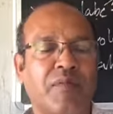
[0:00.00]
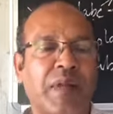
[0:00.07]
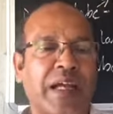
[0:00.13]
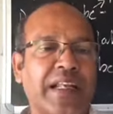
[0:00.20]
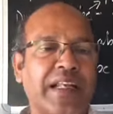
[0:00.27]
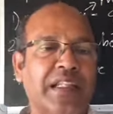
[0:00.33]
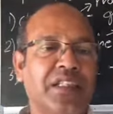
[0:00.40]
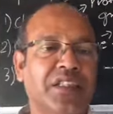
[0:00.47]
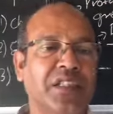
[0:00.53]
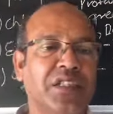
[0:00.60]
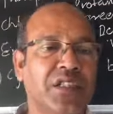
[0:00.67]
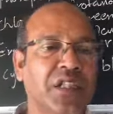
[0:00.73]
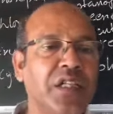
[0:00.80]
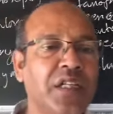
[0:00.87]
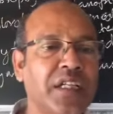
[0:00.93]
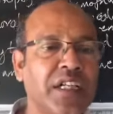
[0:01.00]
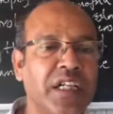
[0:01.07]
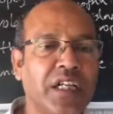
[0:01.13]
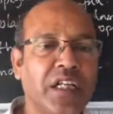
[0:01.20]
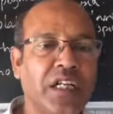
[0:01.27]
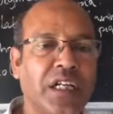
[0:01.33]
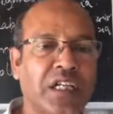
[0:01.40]
blindness is a
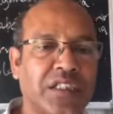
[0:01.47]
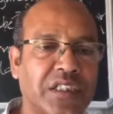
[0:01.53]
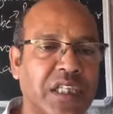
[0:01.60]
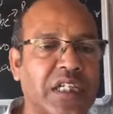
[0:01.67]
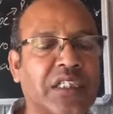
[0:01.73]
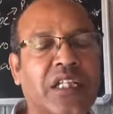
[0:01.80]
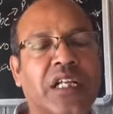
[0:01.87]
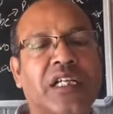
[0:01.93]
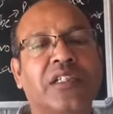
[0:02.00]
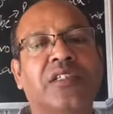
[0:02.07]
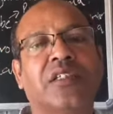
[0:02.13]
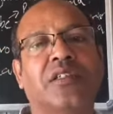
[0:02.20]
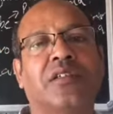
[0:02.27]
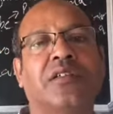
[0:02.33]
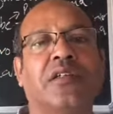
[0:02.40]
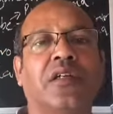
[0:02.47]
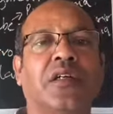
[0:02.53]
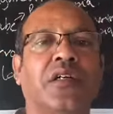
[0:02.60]
sex-linked